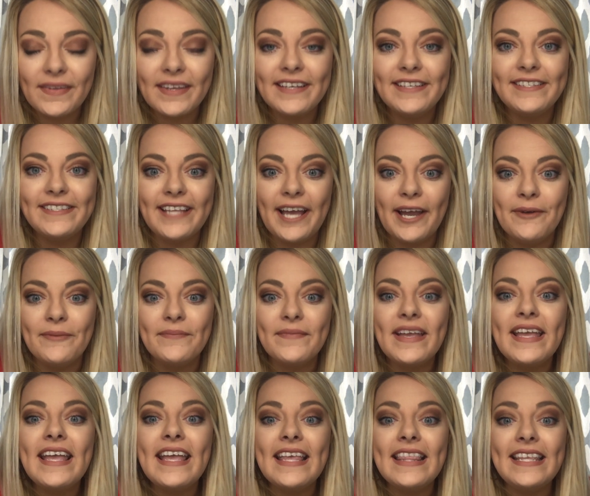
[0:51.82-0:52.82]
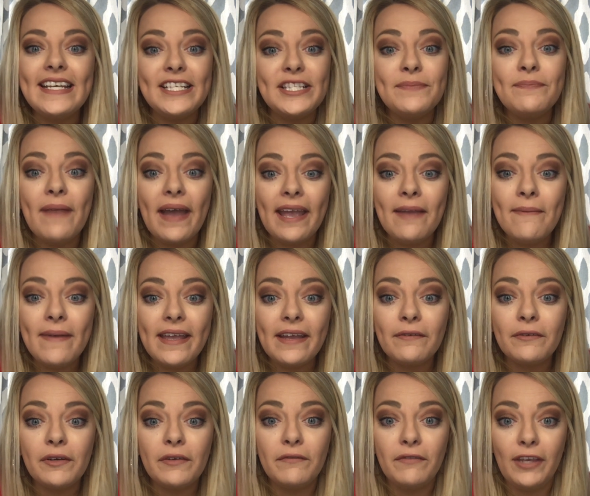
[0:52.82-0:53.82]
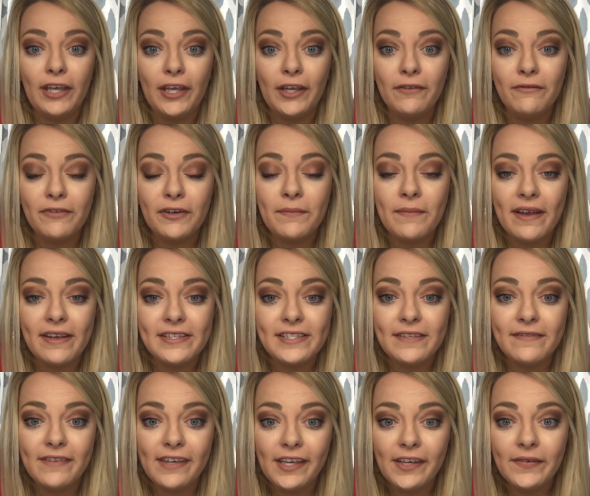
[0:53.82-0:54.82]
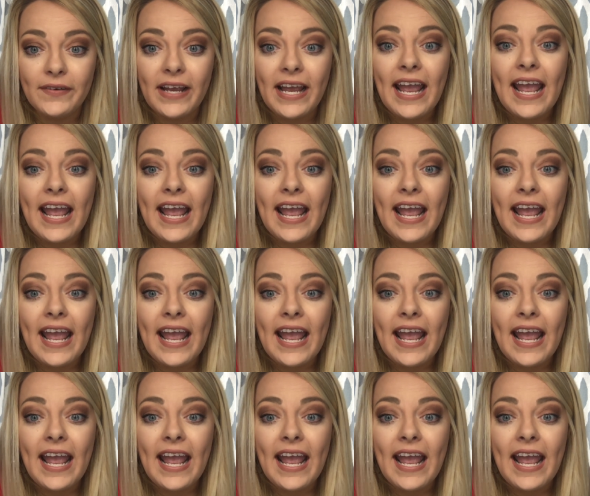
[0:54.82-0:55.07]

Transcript: So this may be a review for most of you,